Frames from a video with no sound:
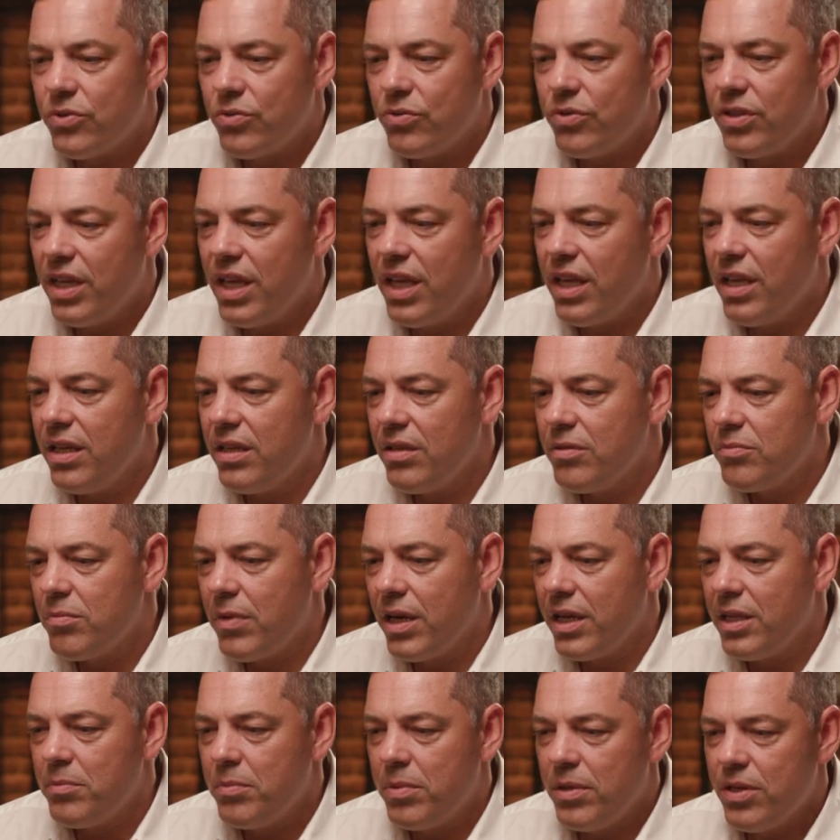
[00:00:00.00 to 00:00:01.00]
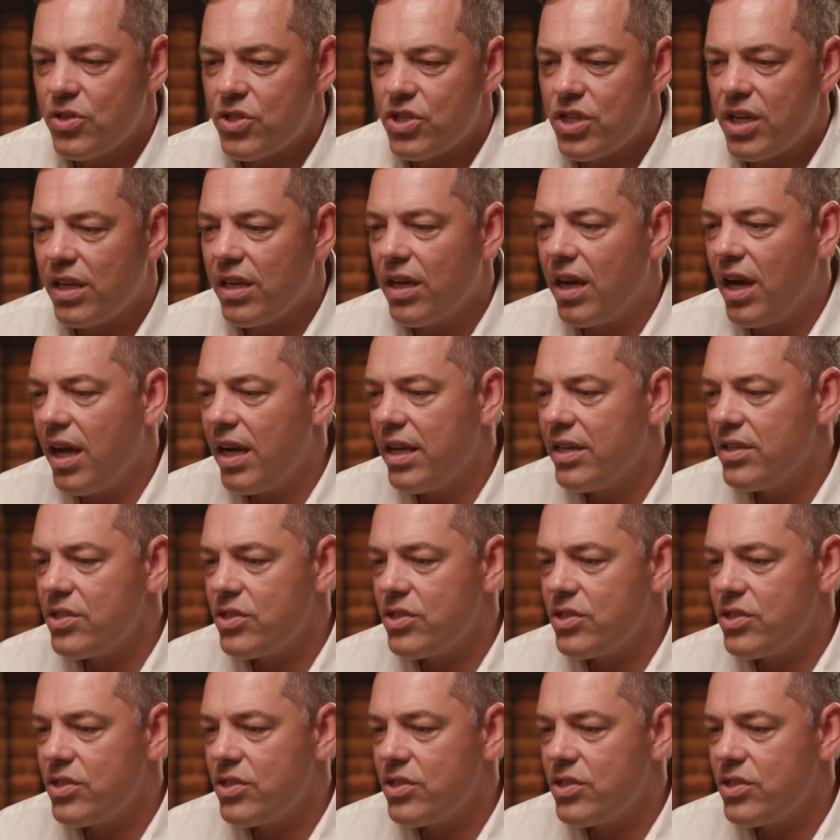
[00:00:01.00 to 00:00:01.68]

today it might be Shanghai.